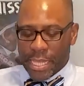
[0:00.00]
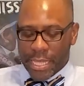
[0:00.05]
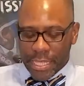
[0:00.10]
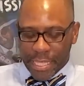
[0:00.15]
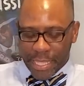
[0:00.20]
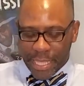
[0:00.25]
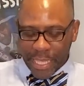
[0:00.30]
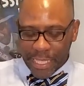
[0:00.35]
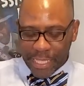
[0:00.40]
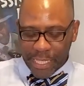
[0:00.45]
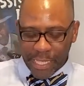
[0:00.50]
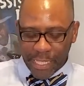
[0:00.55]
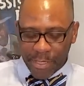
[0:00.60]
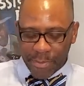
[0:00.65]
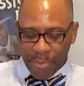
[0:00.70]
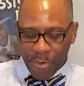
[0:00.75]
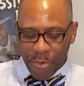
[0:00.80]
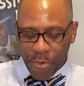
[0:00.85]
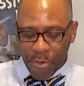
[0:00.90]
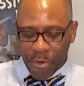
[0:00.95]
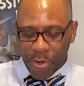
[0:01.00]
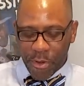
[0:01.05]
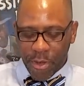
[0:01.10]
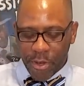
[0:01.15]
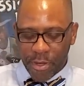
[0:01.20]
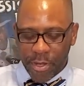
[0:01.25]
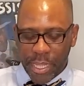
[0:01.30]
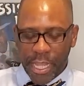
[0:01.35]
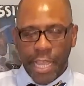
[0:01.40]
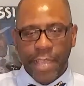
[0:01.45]
This is
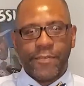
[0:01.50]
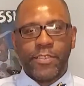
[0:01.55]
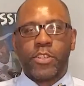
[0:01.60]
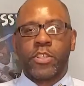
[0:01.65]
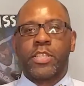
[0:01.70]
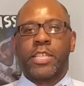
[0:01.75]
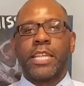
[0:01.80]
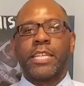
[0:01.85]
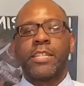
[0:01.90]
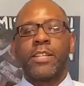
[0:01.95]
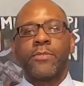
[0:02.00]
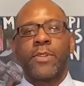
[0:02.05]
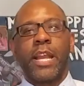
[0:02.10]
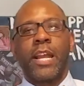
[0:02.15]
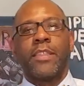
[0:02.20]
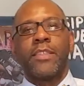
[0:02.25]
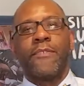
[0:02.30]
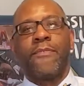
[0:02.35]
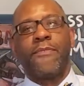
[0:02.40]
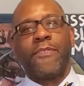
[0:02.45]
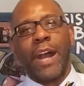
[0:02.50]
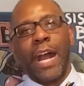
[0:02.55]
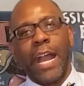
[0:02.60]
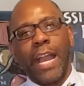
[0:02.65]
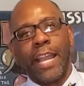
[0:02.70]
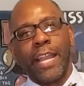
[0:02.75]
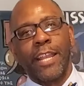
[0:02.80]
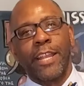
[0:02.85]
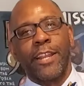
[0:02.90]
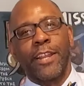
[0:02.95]
more, if you're sitting around the
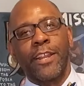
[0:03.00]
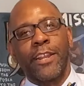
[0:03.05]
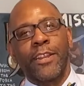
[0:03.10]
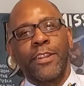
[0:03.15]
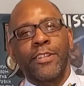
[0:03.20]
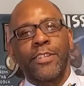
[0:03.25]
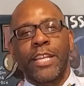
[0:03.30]
fire,